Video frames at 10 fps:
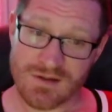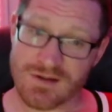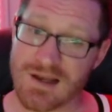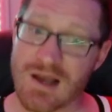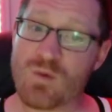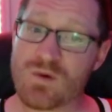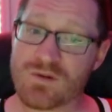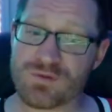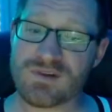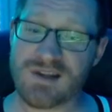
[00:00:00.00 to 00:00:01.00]
I would
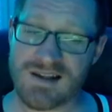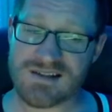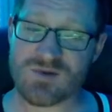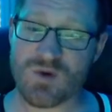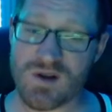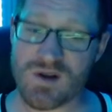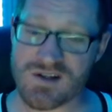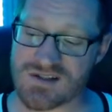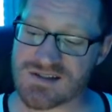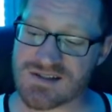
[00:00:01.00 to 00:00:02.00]
have really had some
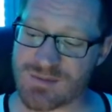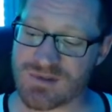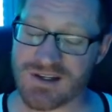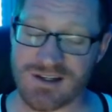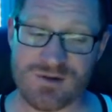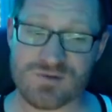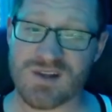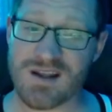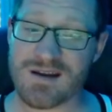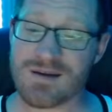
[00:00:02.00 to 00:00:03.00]
questions because I'd have been like, oh,
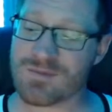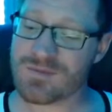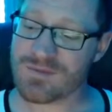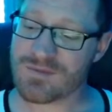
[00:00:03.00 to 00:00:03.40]
damn.